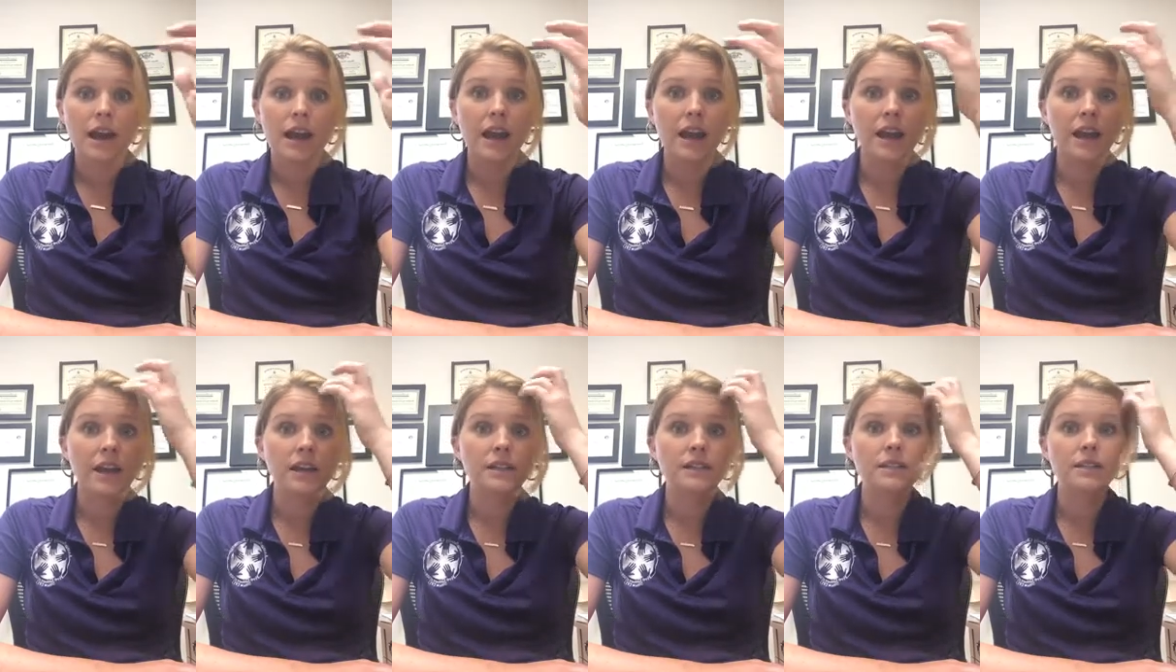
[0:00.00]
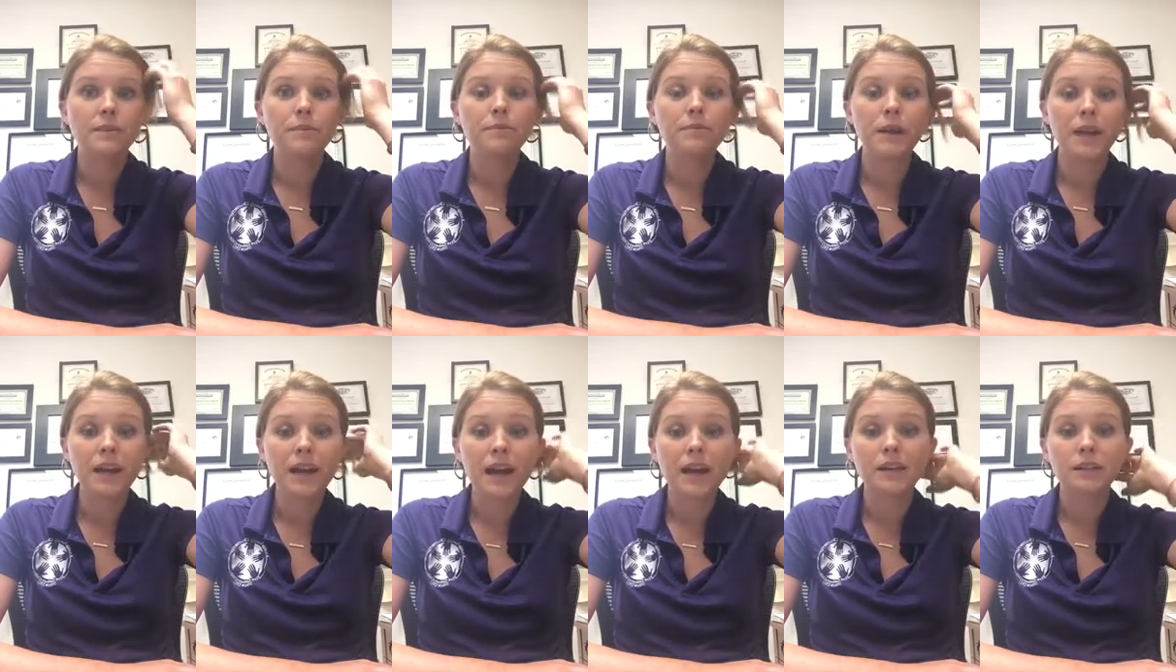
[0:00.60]
and
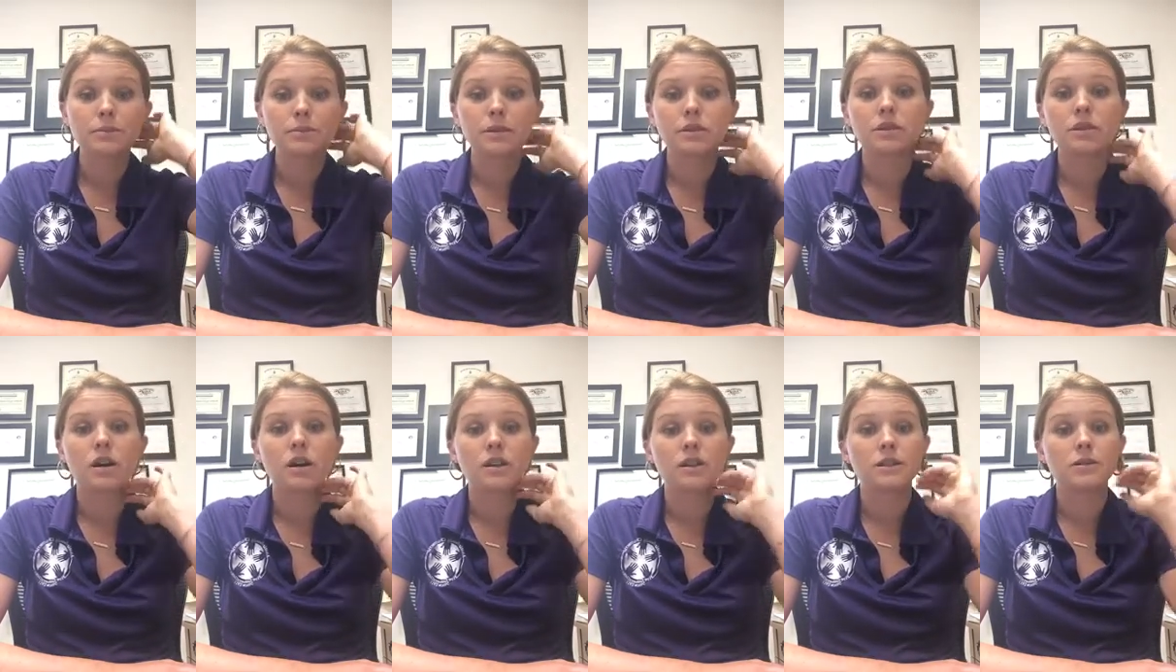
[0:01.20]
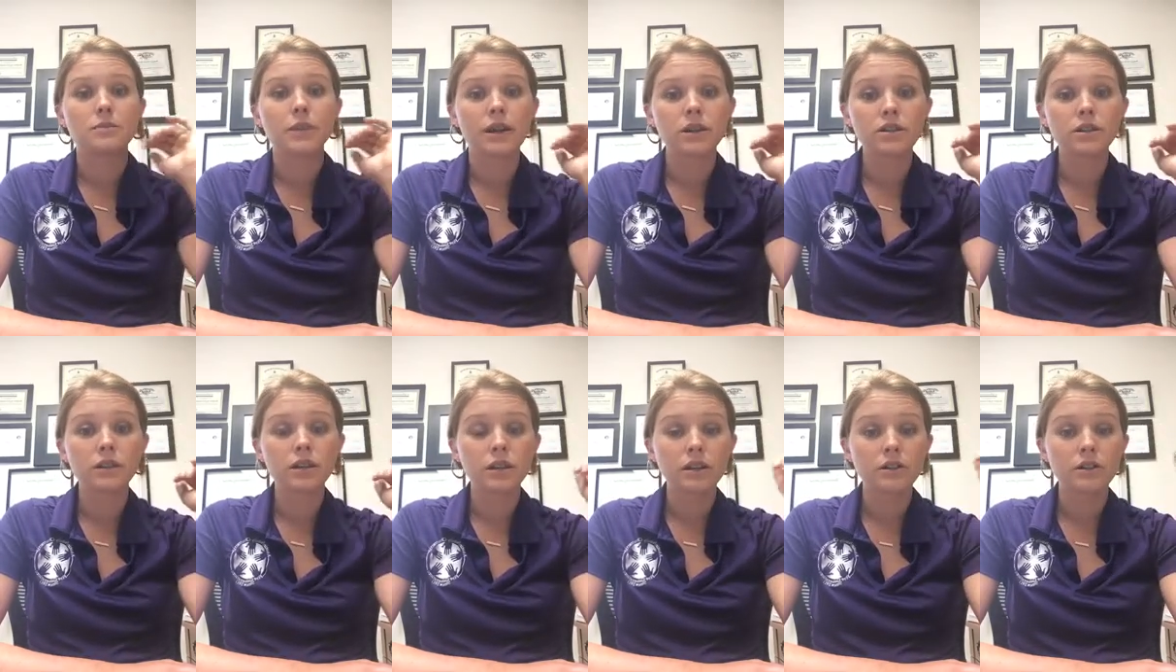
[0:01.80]
many experts are
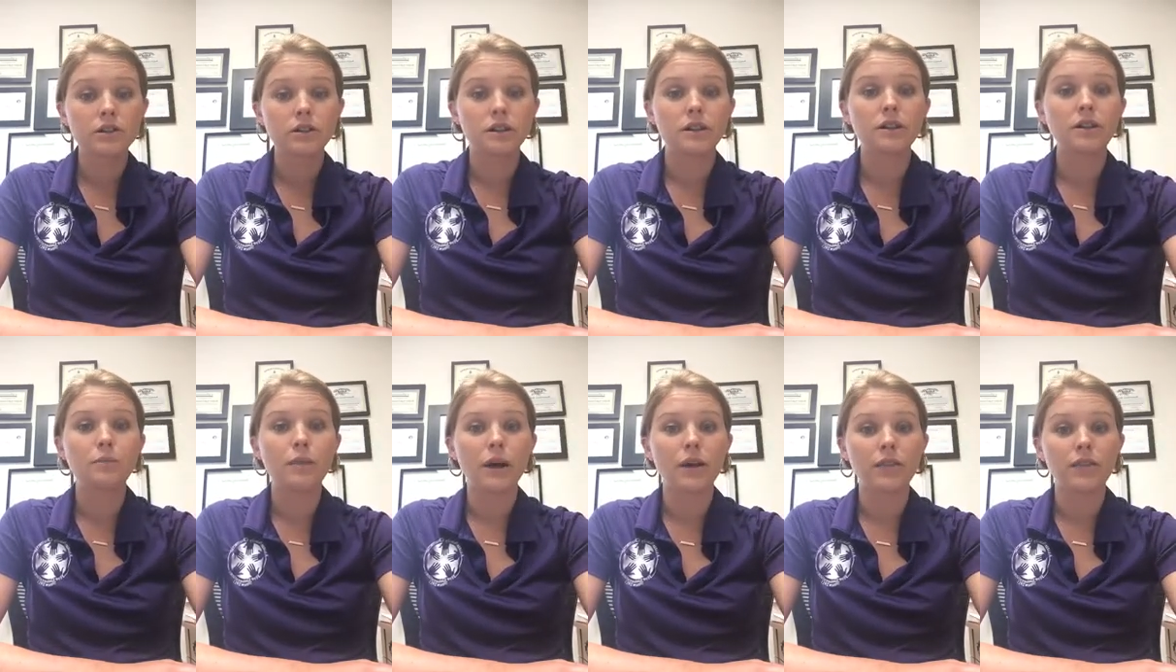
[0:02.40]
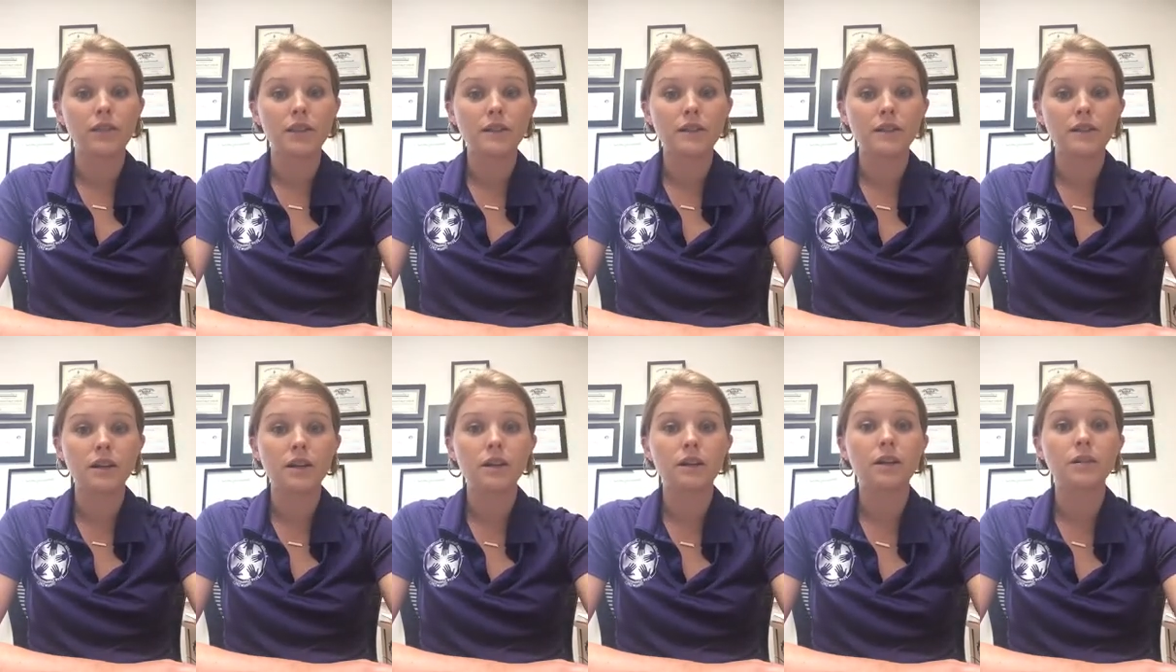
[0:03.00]
especially concerned about this
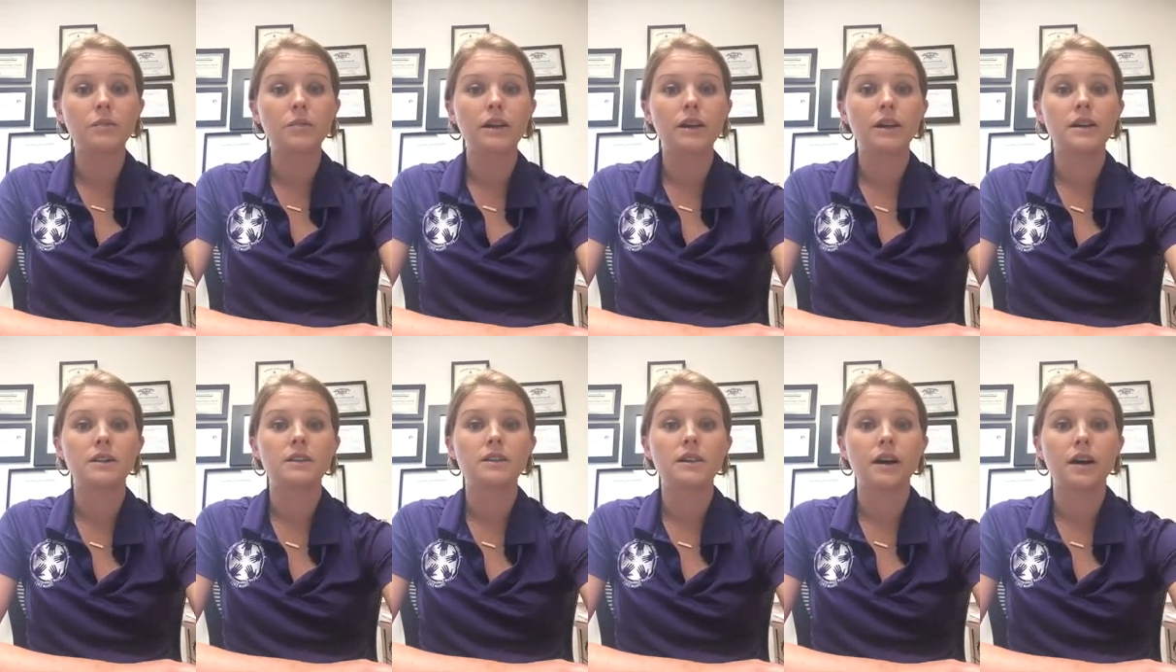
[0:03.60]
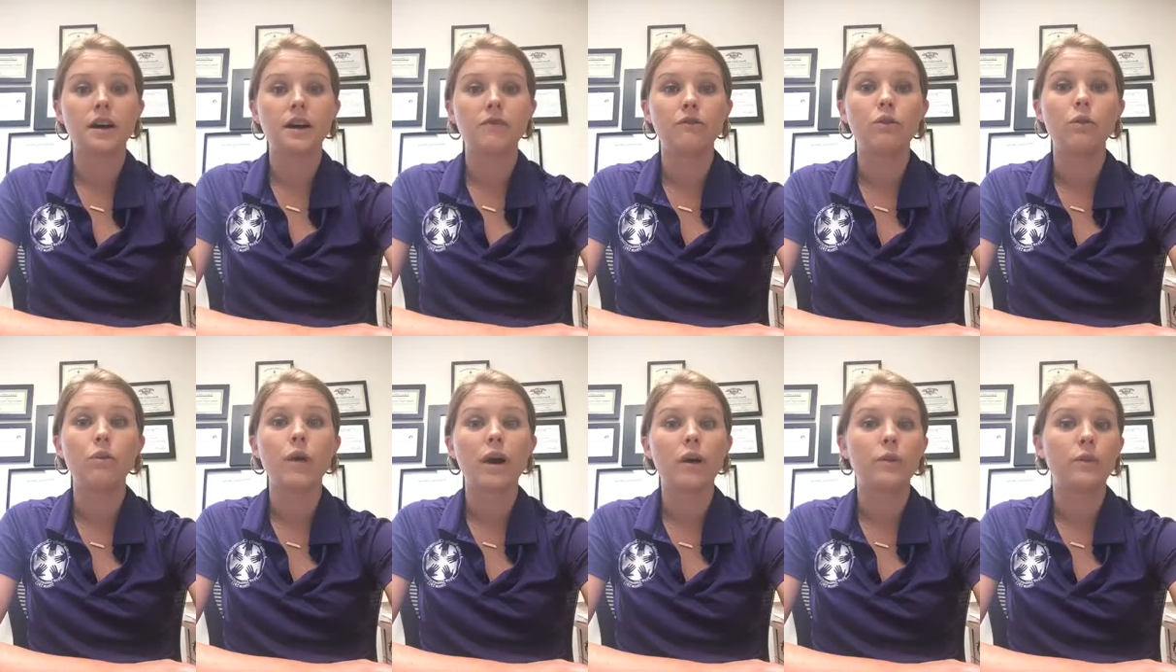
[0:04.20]
year because of
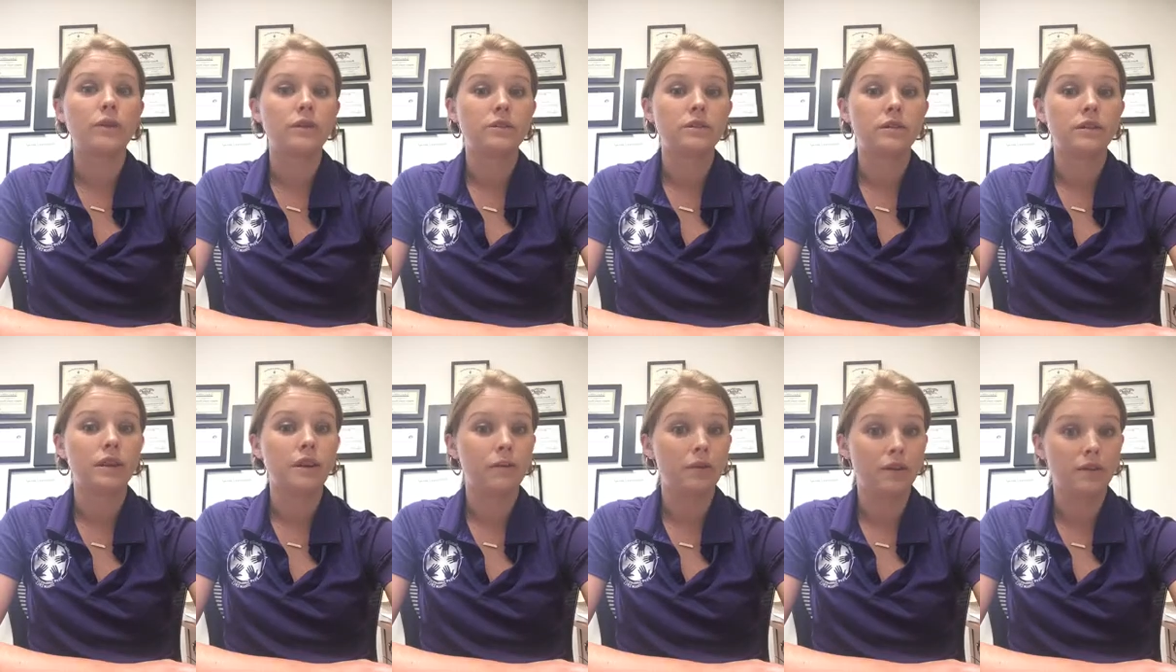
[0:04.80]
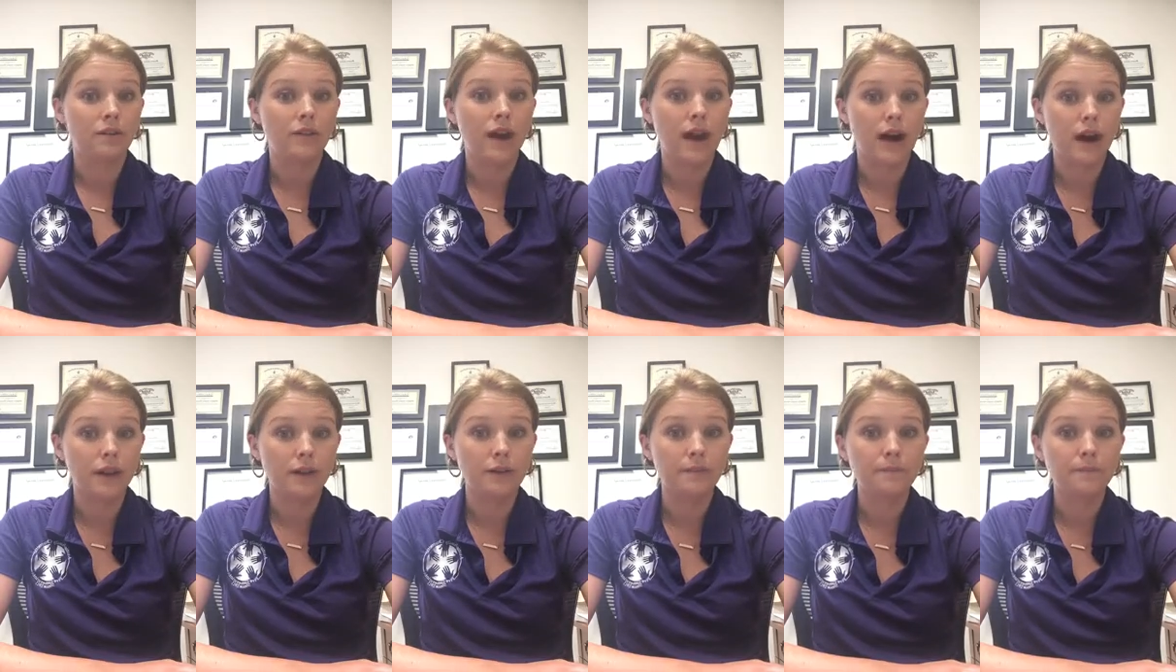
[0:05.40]
the wet winter that we've had.